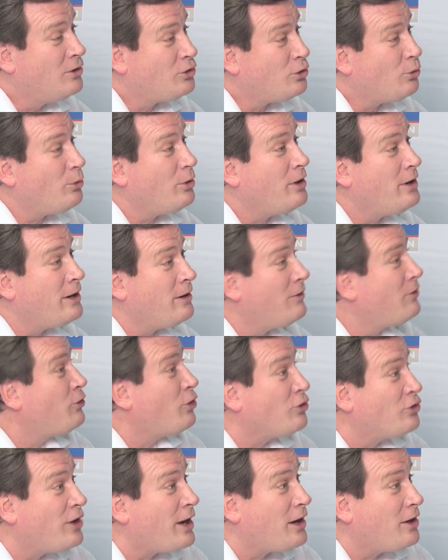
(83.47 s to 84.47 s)
So we're here, this is
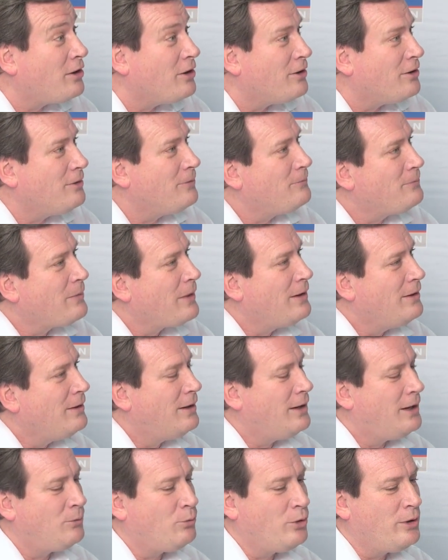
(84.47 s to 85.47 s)
our second year
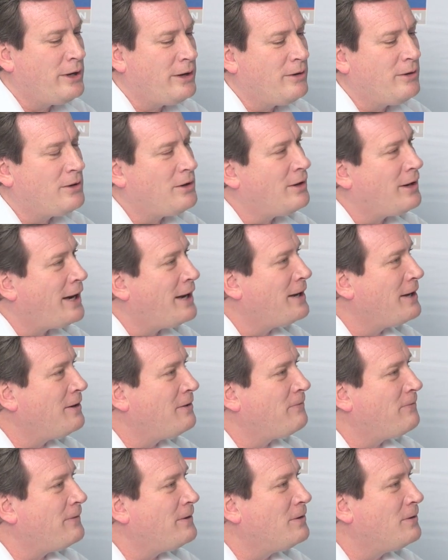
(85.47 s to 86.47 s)
and we're here to kind of
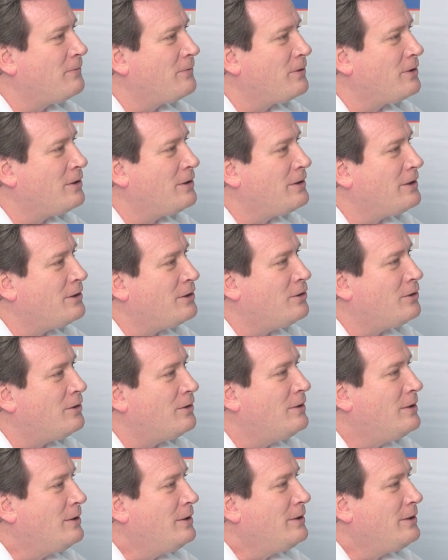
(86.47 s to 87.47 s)
get a feel for you
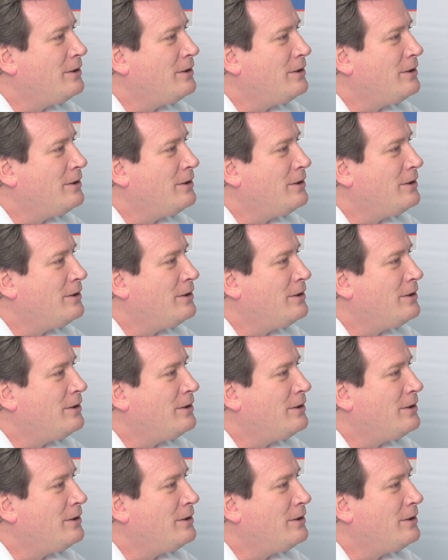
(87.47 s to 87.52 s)
know